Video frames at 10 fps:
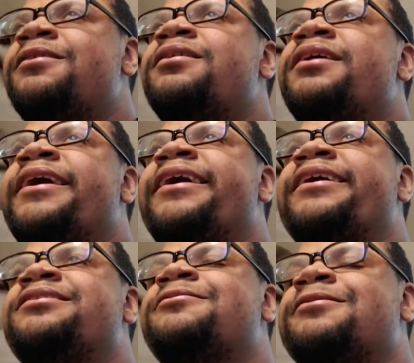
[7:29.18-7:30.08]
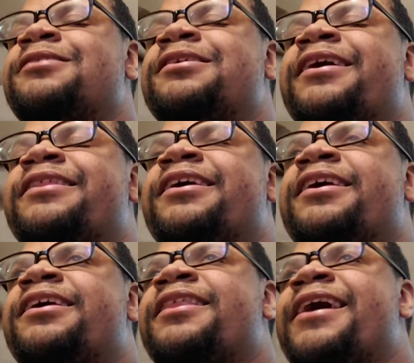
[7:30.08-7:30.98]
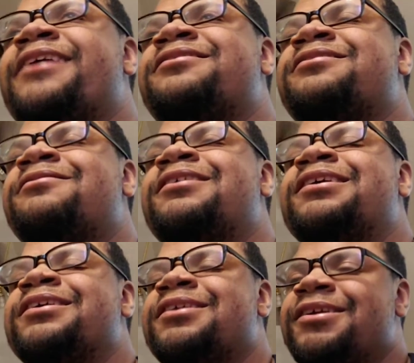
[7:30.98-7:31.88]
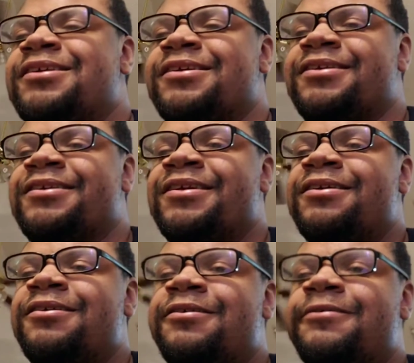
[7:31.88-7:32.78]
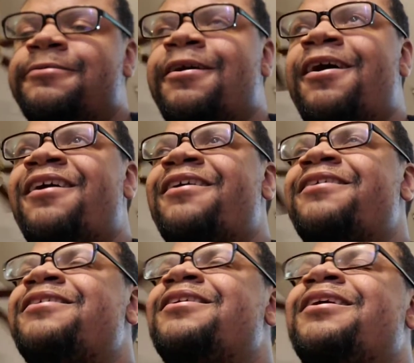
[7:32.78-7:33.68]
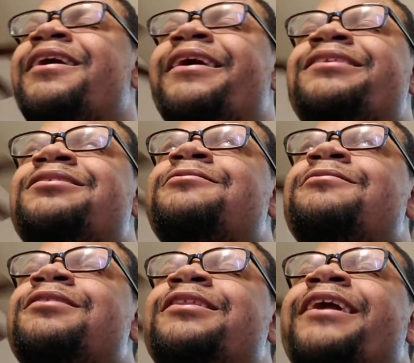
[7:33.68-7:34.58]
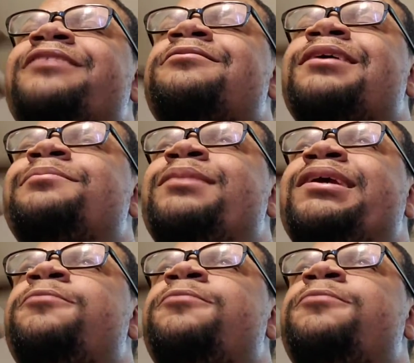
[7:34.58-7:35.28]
And really, I think that's what is wrong, and really that's what I mean